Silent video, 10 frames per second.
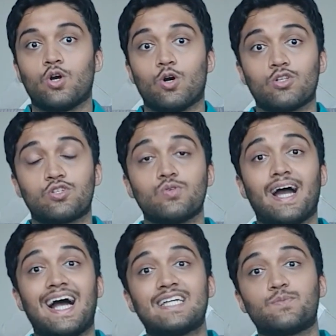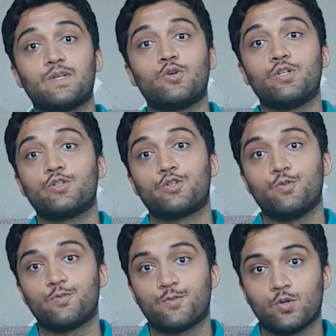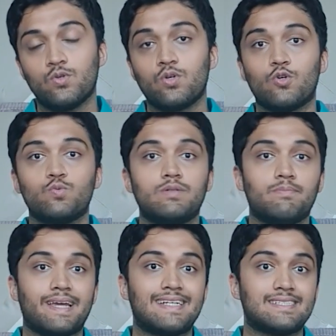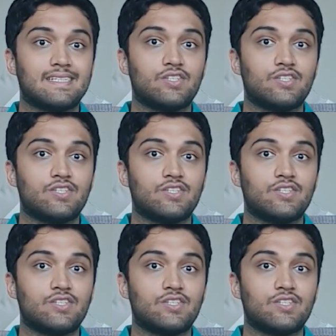Also, as we go into Q4, we may see